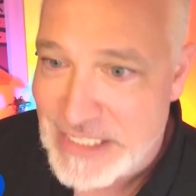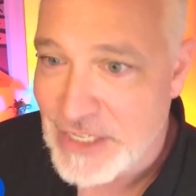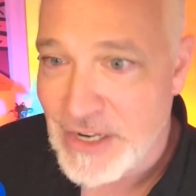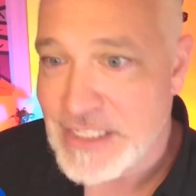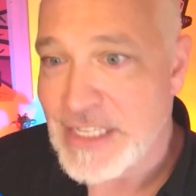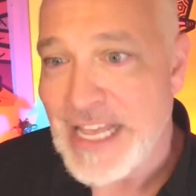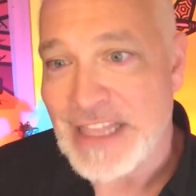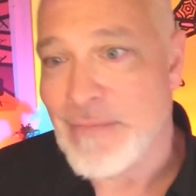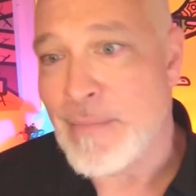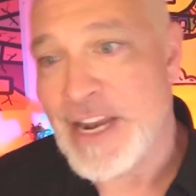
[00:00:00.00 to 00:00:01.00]
night and said you know it's the
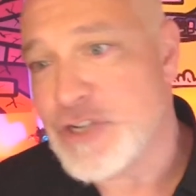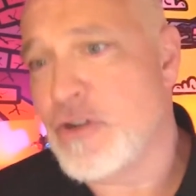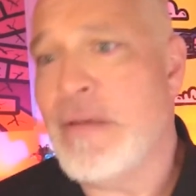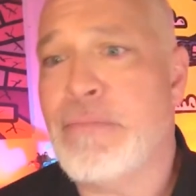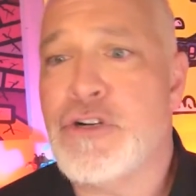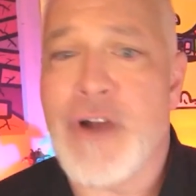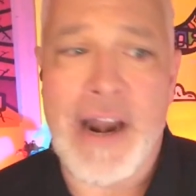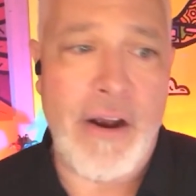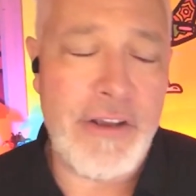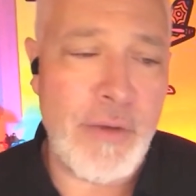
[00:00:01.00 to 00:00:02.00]
10th amendment issue and people are
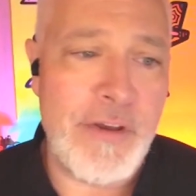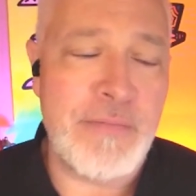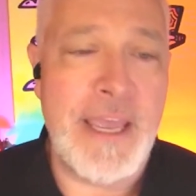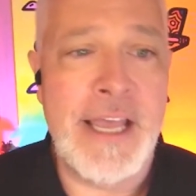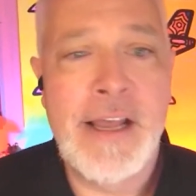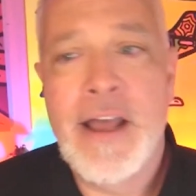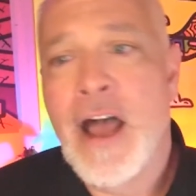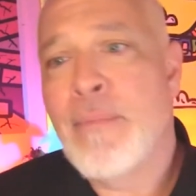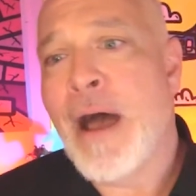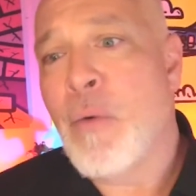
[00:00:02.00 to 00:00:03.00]
trying to argue with me
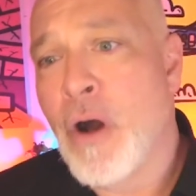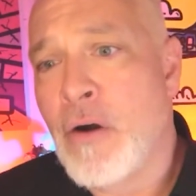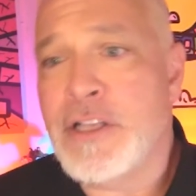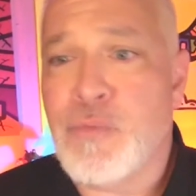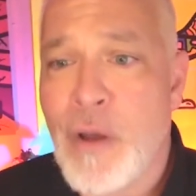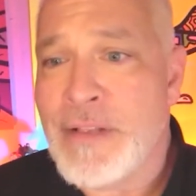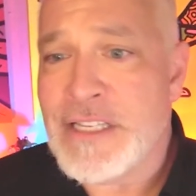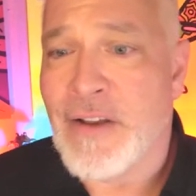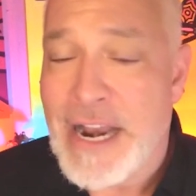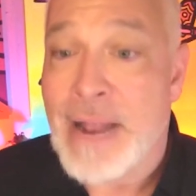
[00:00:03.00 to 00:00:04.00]
about well it's
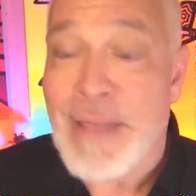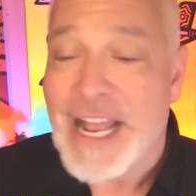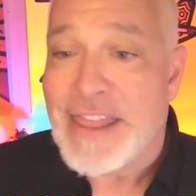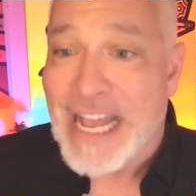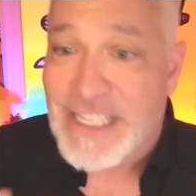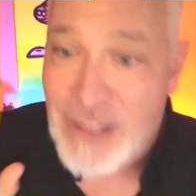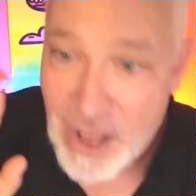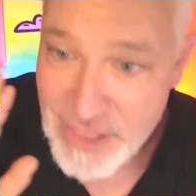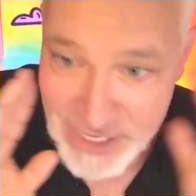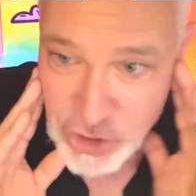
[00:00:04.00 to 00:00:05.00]
women's right and i'm like that's
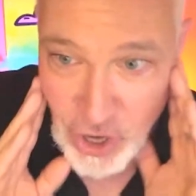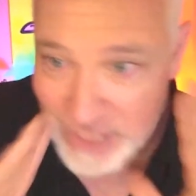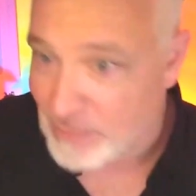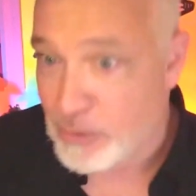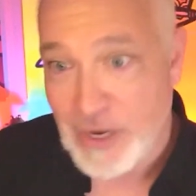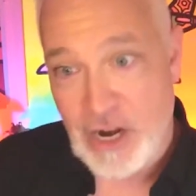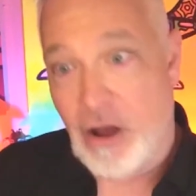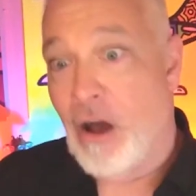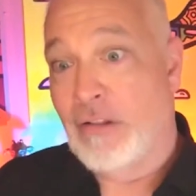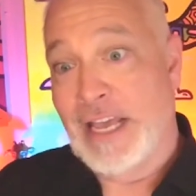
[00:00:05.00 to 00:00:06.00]
not that's not the point
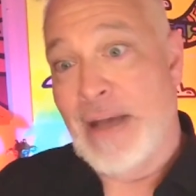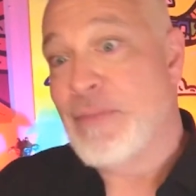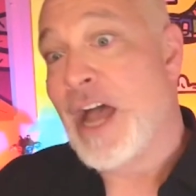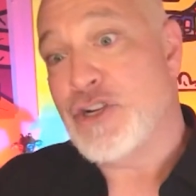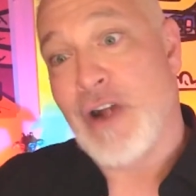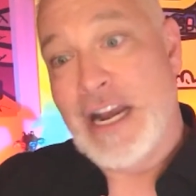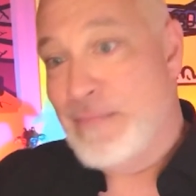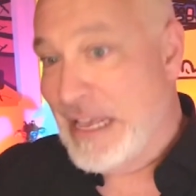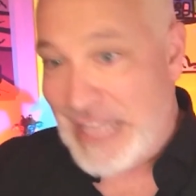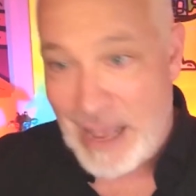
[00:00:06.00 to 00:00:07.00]
at all like i'm not
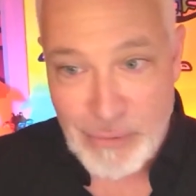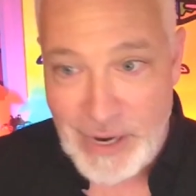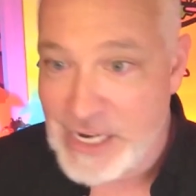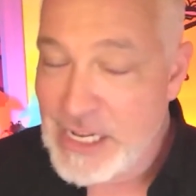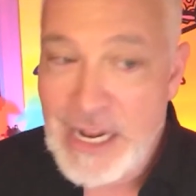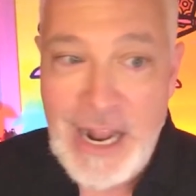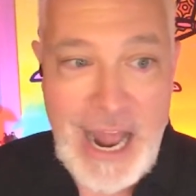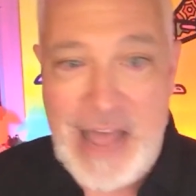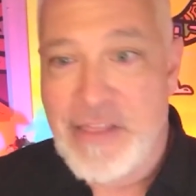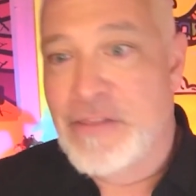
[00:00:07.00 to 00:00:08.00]
trying to make that point
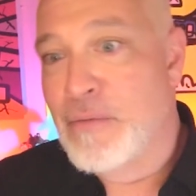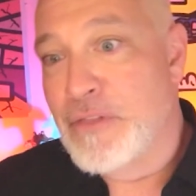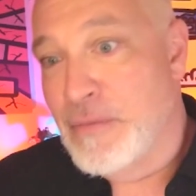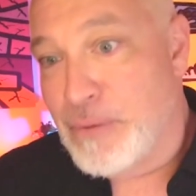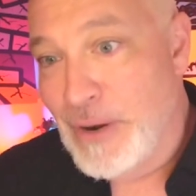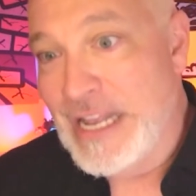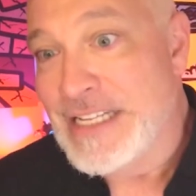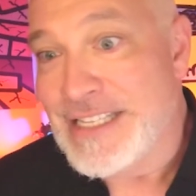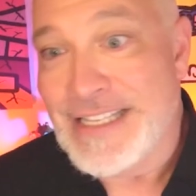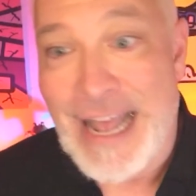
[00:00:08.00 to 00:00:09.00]
uh, the, the point
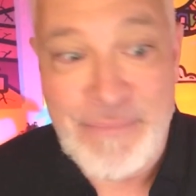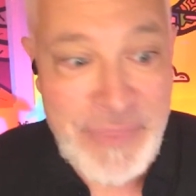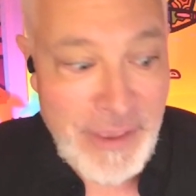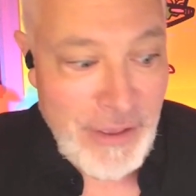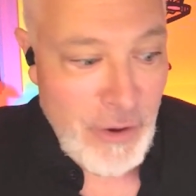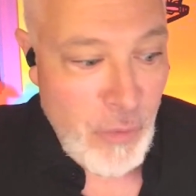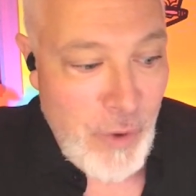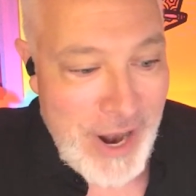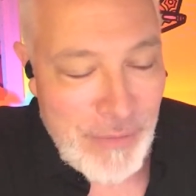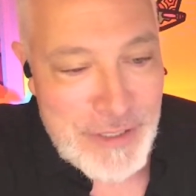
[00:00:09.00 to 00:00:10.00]
is that
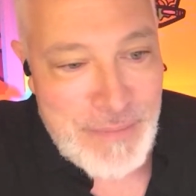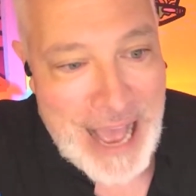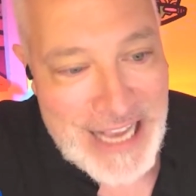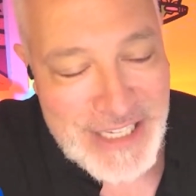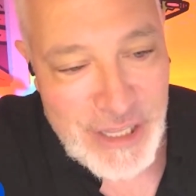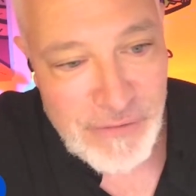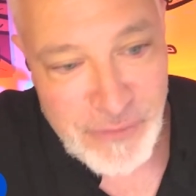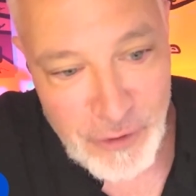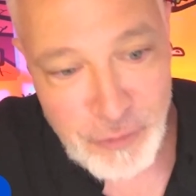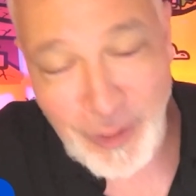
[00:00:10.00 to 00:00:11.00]
when it was passed in
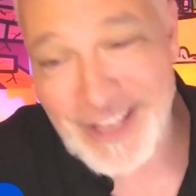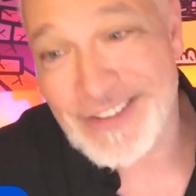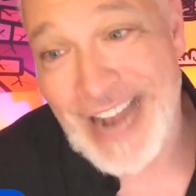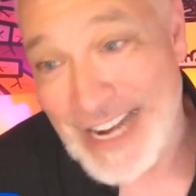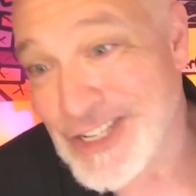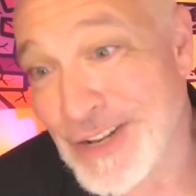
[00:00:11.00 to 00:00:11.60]
the first place, it